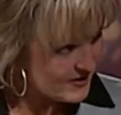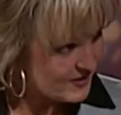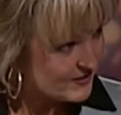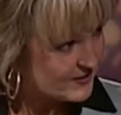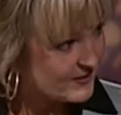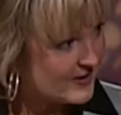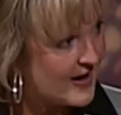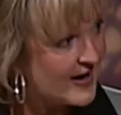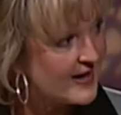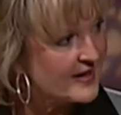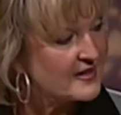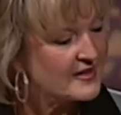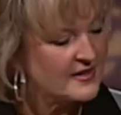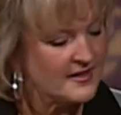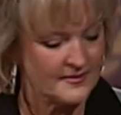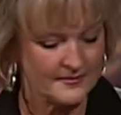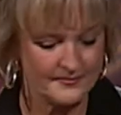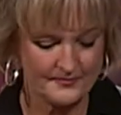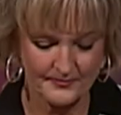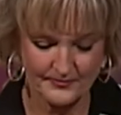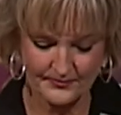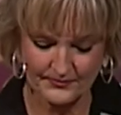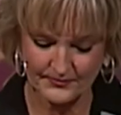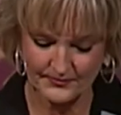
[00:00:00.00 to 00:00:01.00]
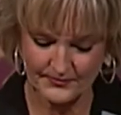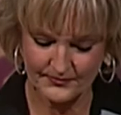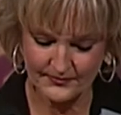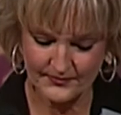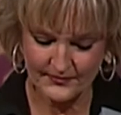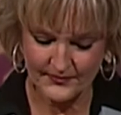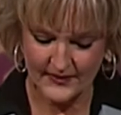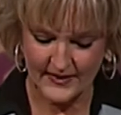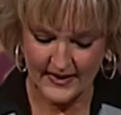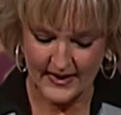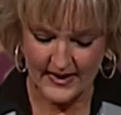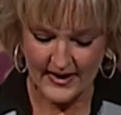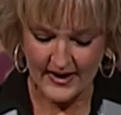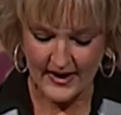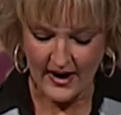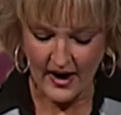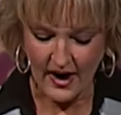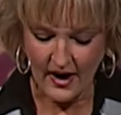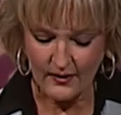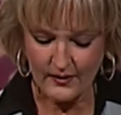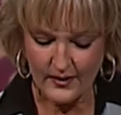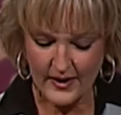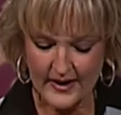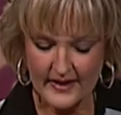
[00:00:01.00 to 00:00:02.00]
correct.
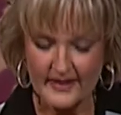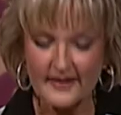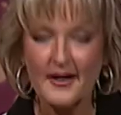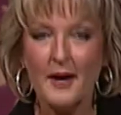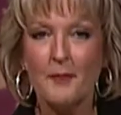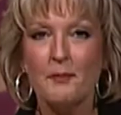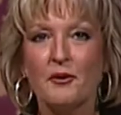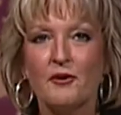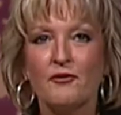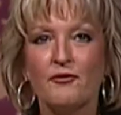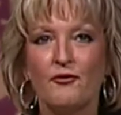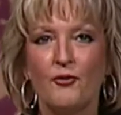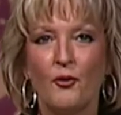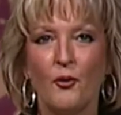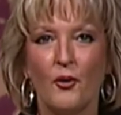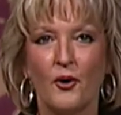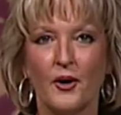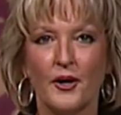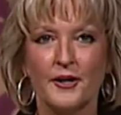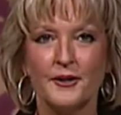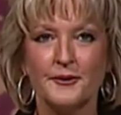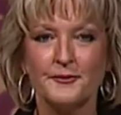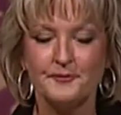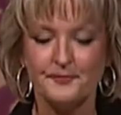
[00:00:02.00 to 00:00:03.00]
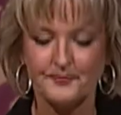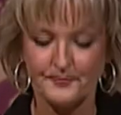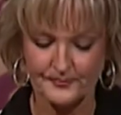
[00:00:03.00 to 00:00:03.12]
All right, number four.